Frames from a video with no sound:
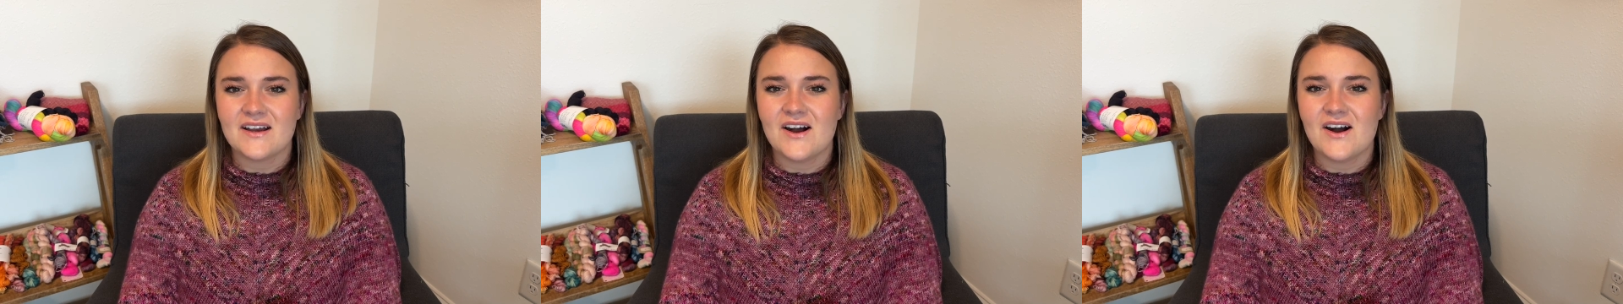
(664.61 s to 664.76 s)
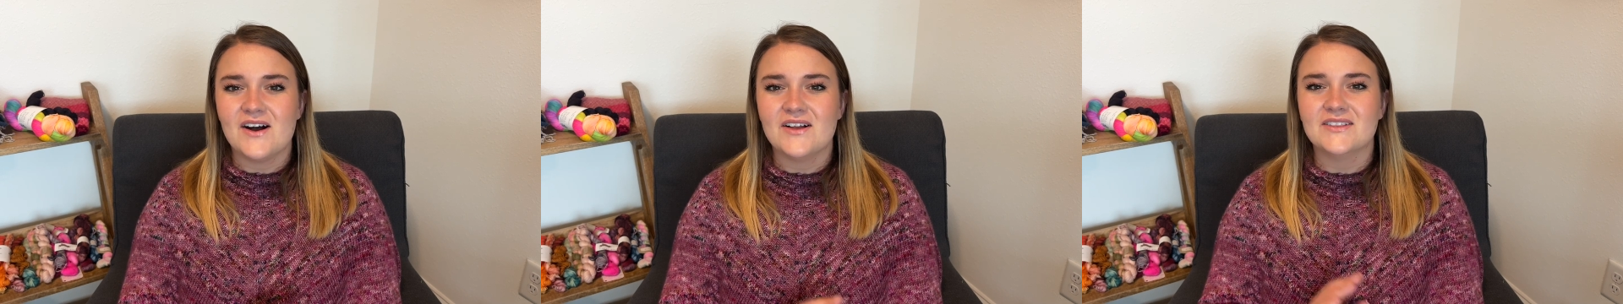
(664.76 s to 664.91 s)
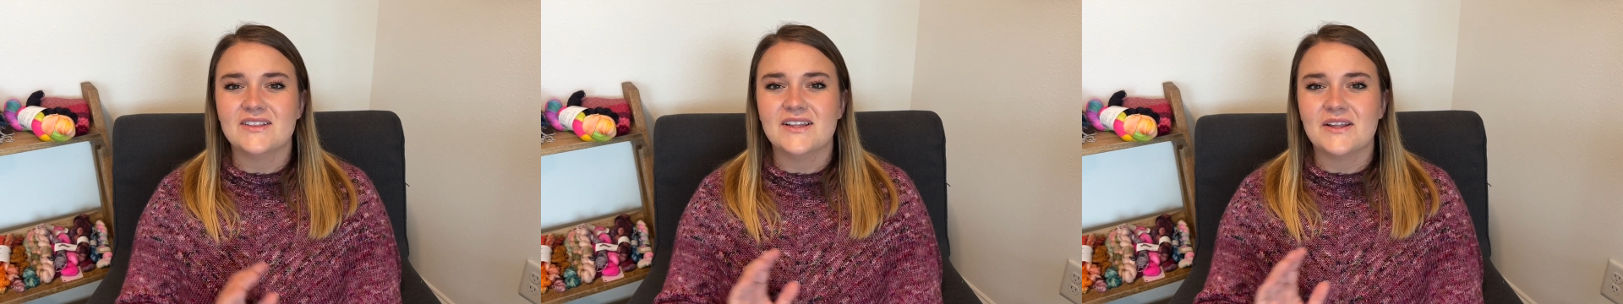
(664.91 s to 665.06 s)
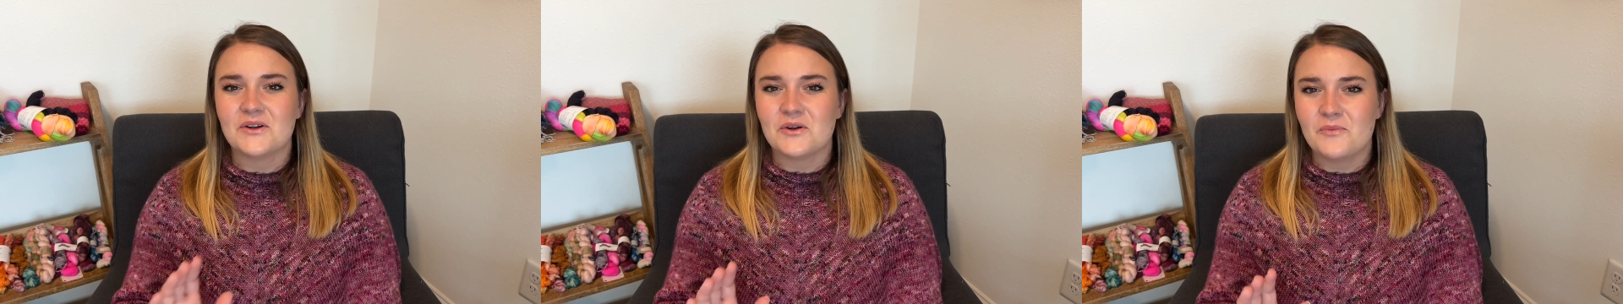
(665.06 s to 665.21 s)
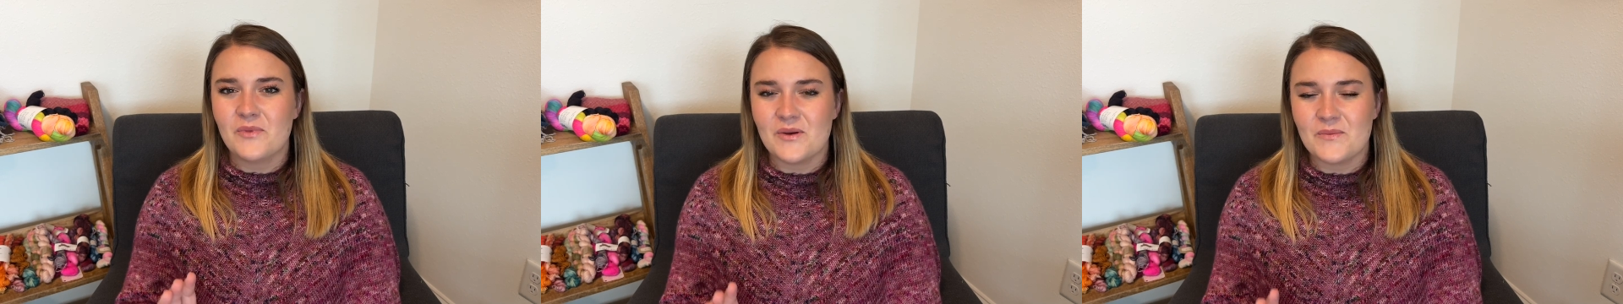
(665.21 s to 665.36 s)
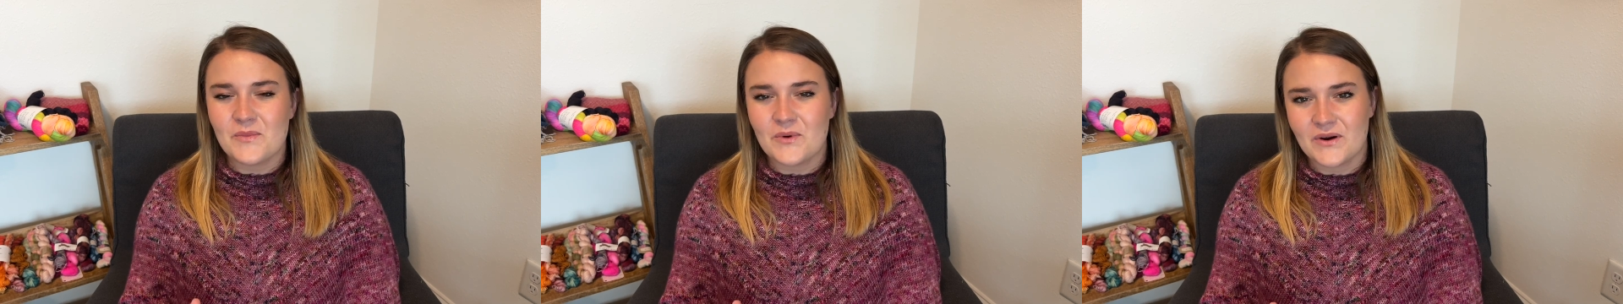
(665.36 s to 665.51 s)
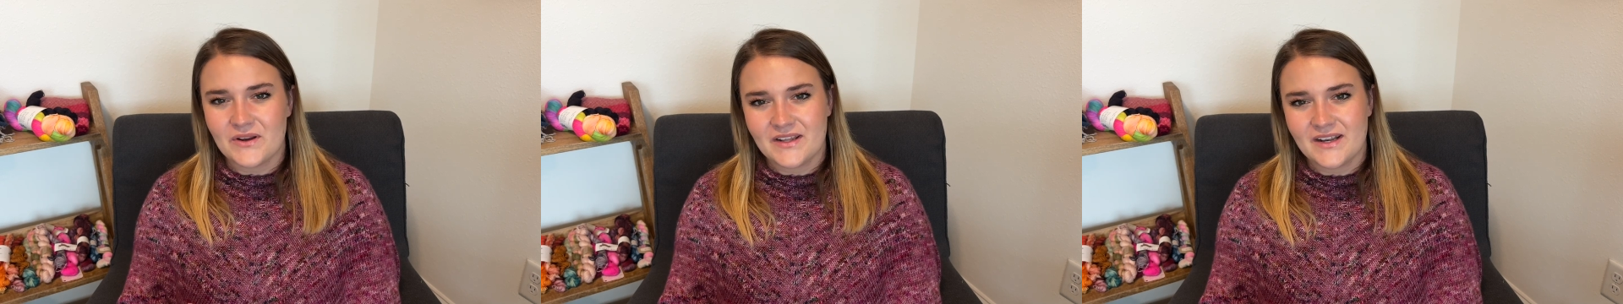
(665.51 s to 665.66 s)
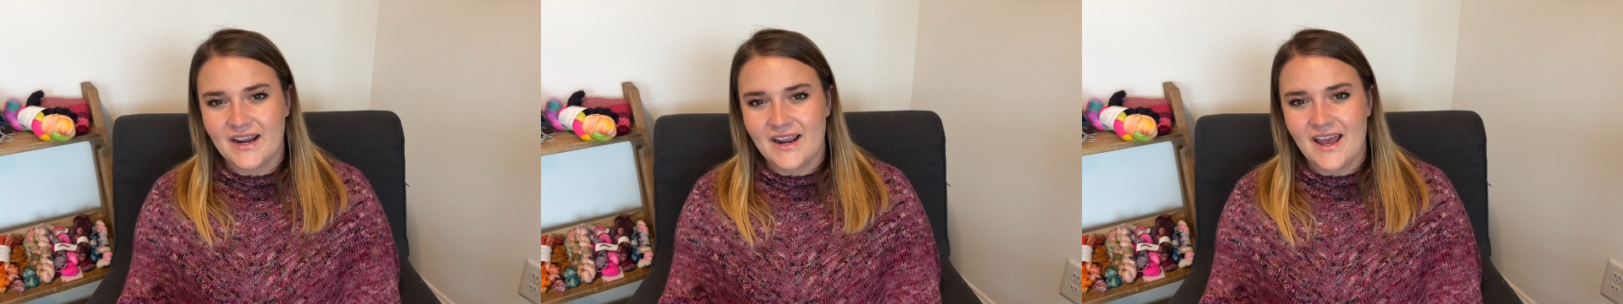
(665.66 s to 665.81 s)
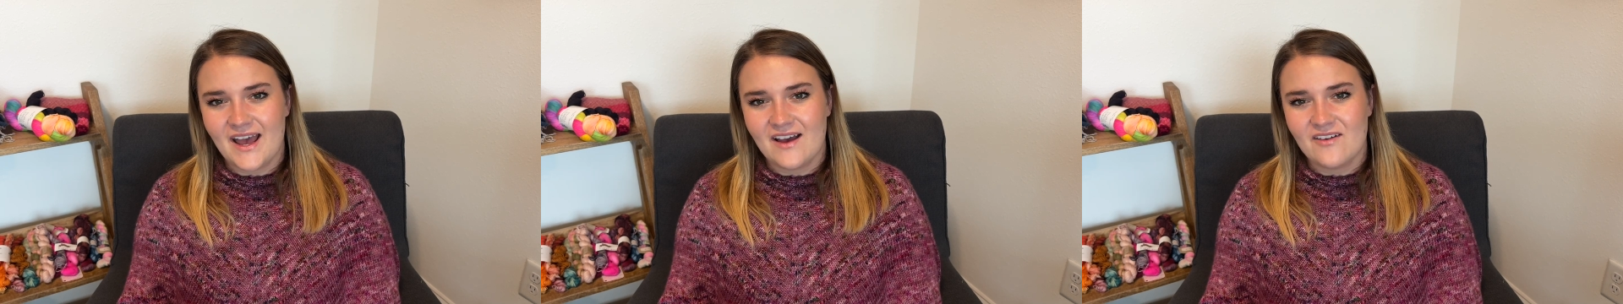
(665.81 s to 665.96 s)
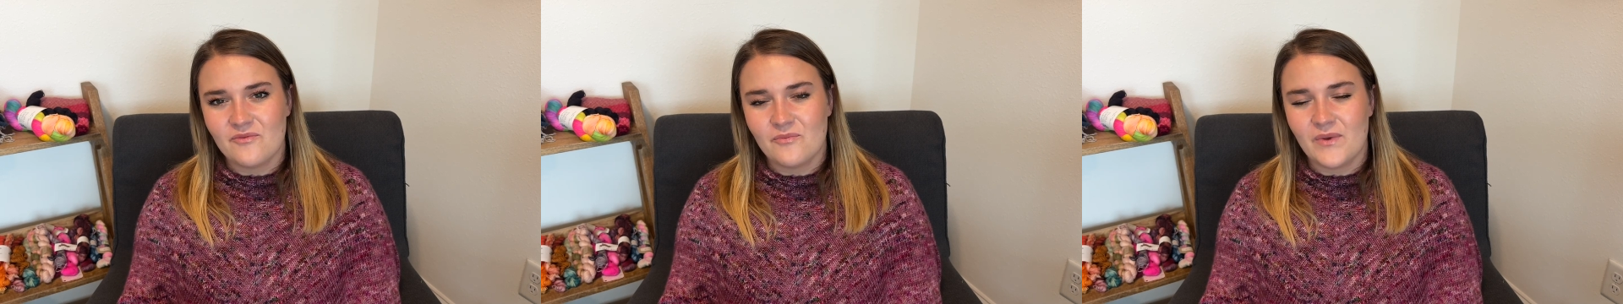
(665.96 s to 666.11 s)
a little bit more than I
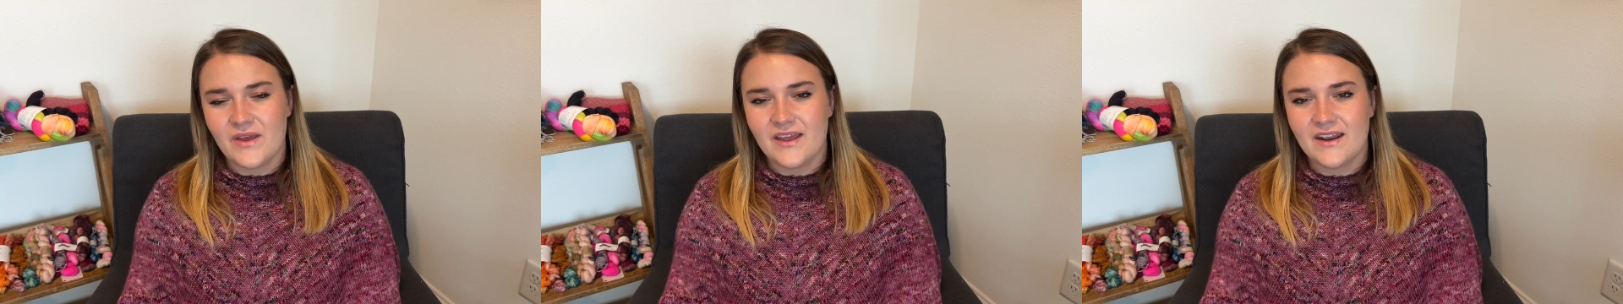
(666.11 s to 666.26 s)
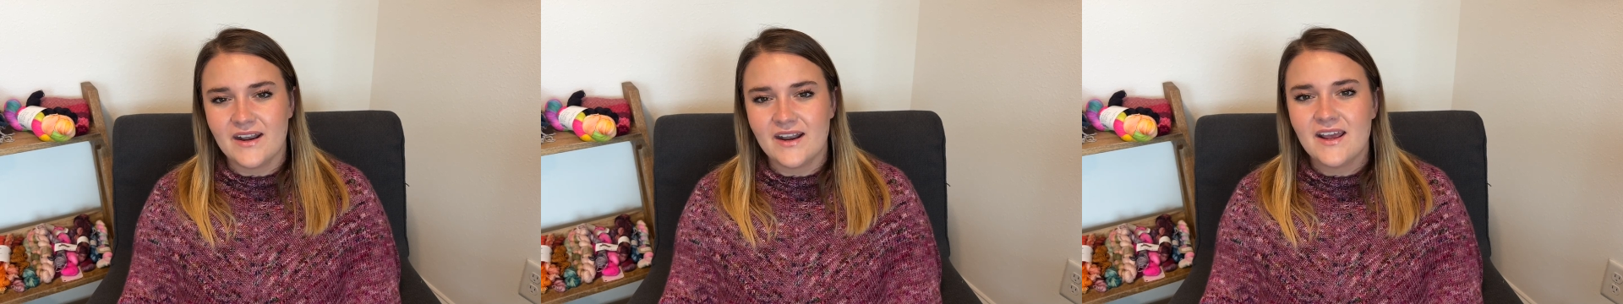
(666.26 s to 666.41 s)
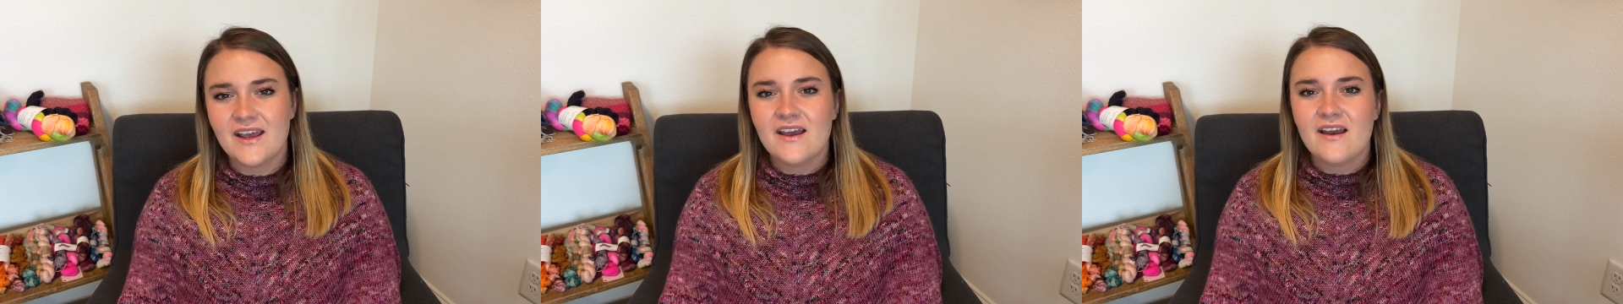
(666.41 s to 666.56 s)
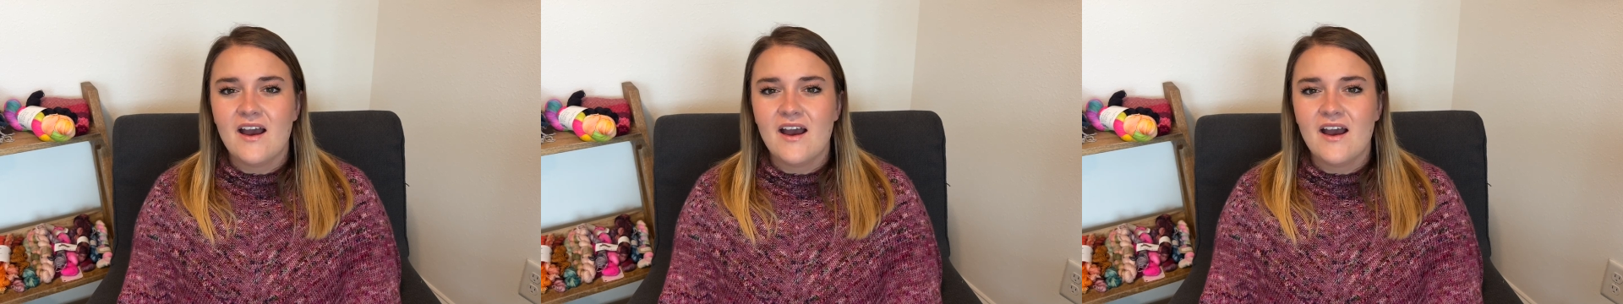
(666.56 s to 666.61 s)
have been.